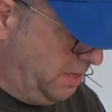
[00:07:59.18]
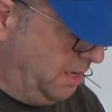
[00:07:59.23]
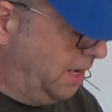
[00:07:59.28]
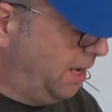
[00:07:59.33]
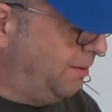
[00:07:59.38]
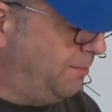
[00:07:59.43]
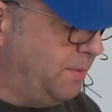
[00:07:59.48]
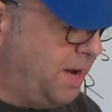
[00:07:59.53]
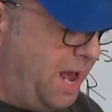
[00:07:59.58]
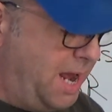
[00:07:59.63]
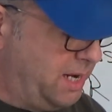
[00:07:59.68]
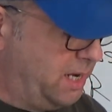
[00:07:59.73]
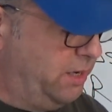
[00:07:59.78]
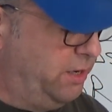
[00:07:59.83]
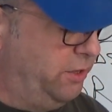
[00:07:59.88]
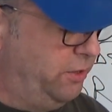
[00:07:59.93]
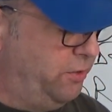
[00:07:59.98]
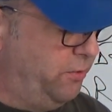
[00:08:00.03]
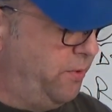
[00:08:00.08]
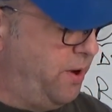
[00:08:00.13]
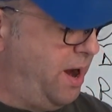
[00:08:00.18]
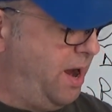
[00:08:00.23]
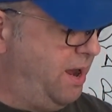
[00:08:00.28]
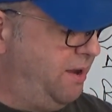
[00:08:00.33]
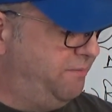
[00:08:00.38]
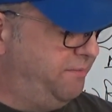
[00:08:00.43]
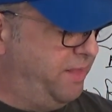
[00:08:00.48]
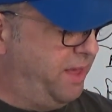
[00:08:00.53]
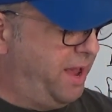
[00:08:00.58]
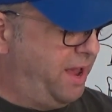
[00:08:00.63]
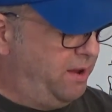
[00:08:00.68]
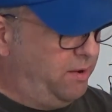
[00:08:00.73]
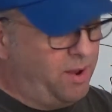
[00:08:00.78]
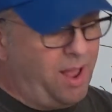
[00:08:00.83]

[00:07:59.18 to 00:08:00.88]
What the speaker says: I'm not going to derive that.